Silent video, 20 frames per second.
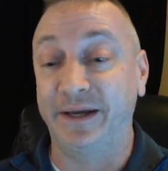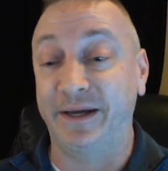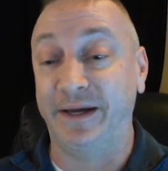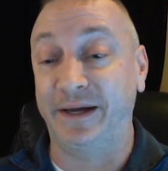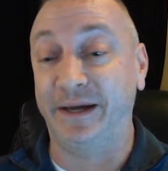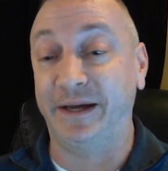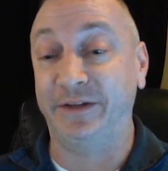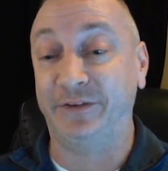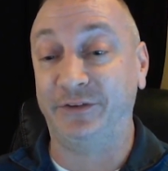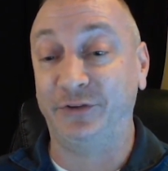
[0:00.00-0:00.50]

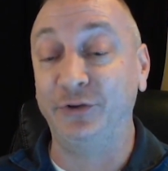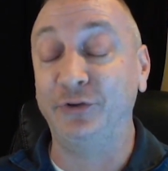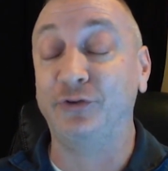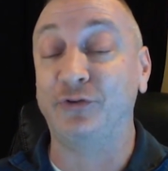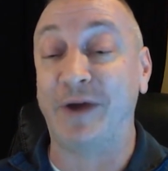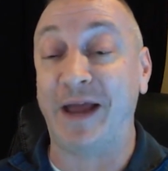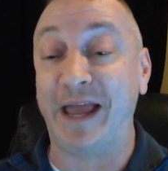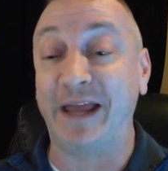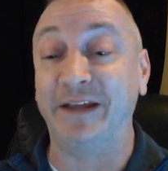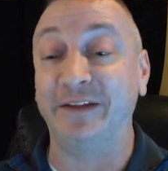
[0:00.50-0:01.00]
to
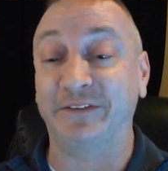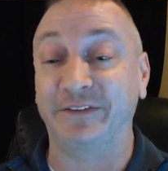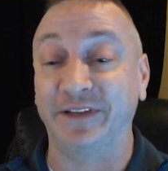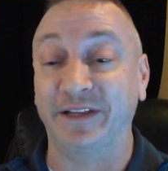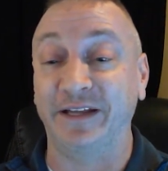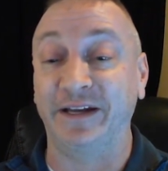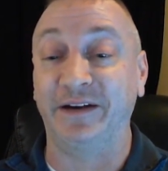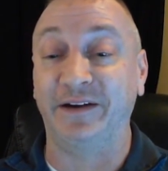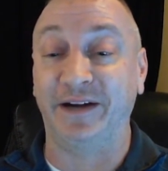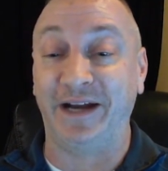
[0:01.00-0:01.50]
Dragon's
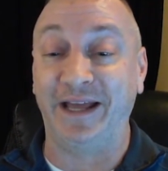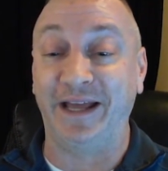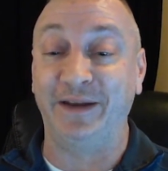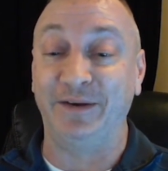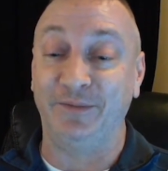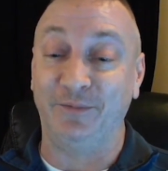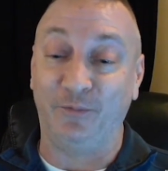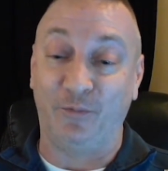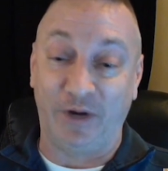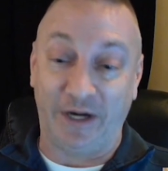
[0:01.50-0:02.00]
Lair,
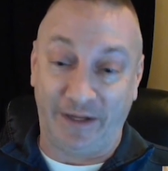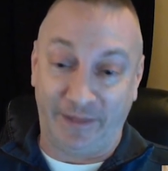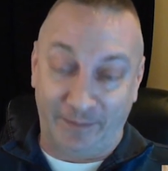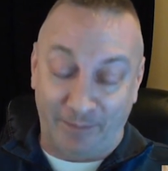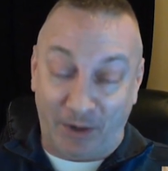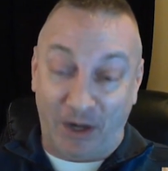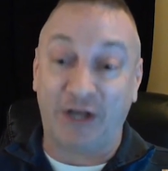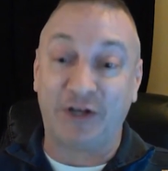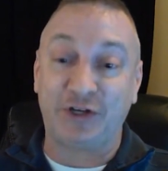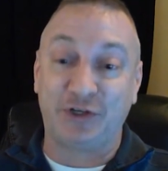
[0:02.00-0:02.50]
and one of
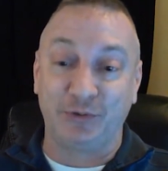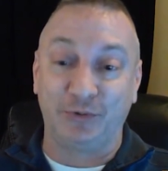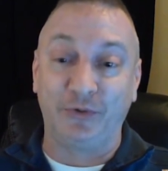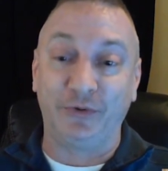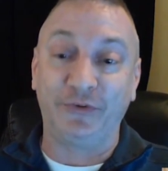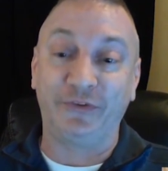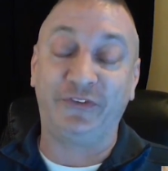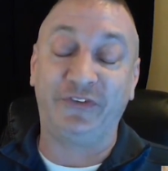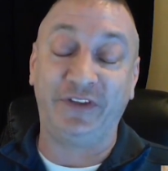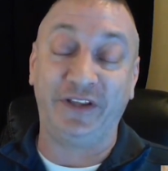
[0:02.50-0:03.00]
the
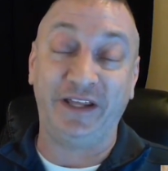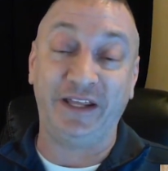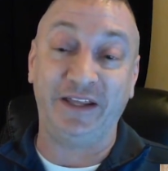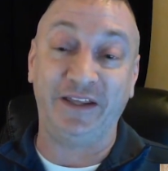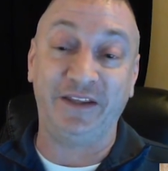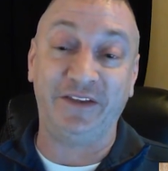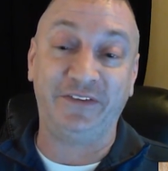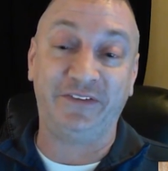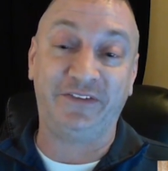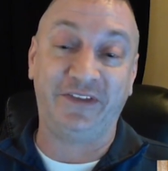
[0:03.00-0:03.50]
modules
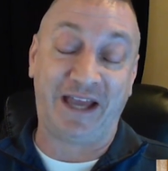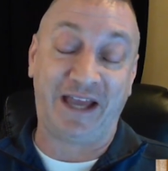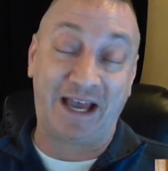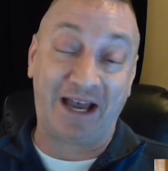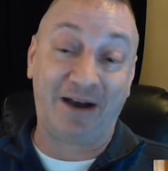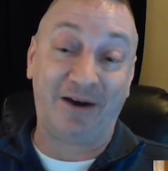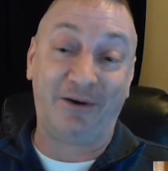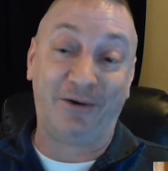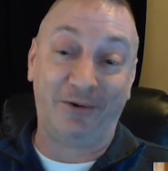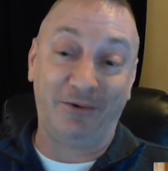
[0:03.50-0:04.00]
is
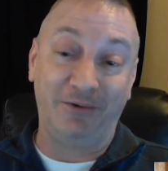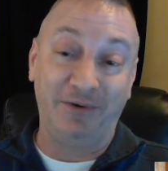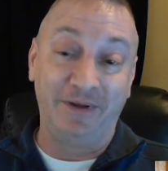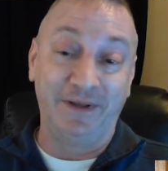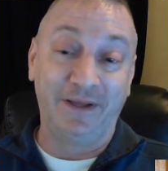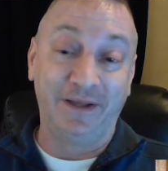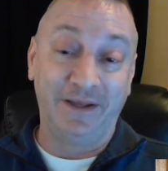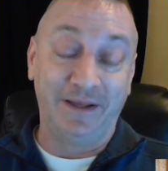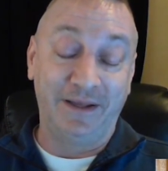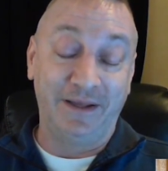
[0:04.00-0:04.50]
how
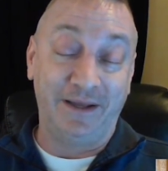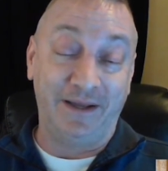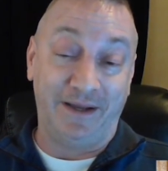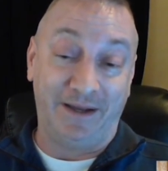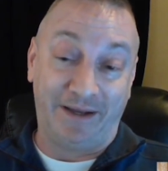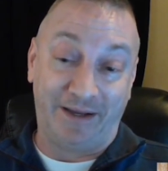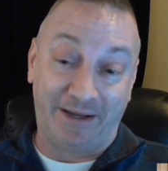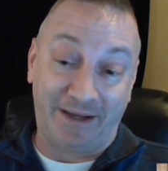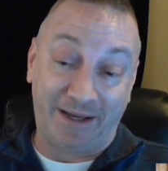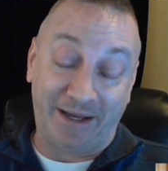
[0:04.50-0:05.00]

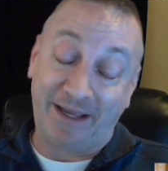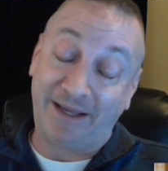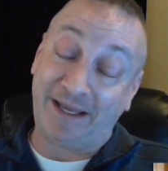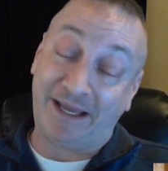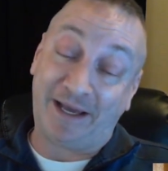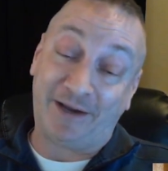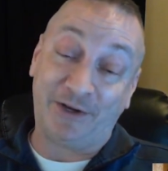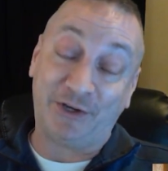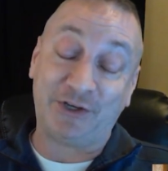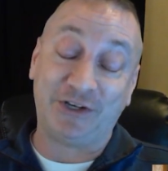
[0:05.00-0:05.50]

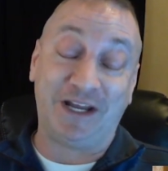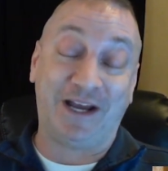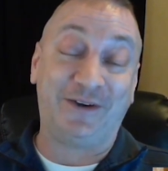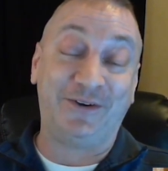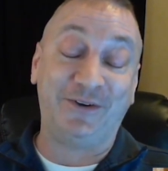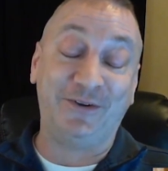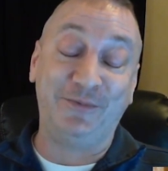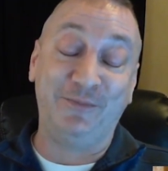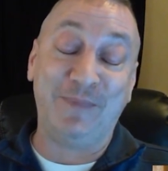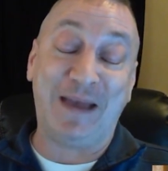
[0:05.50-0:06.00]

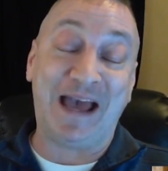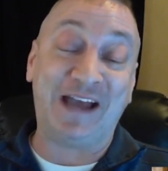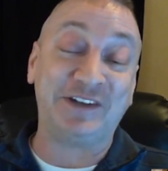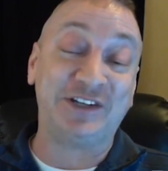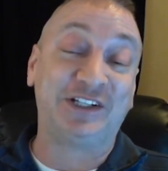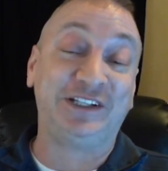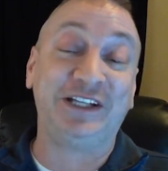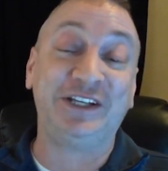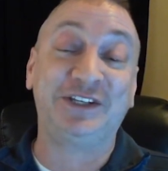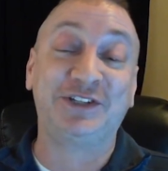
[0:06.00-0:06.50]
to
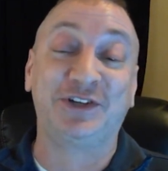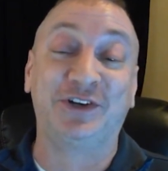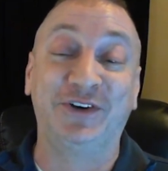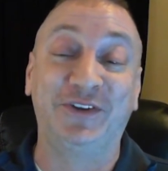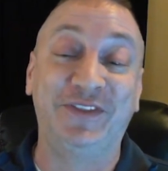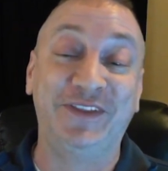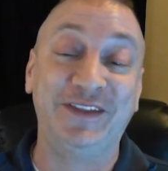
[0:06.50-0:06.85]
magically turn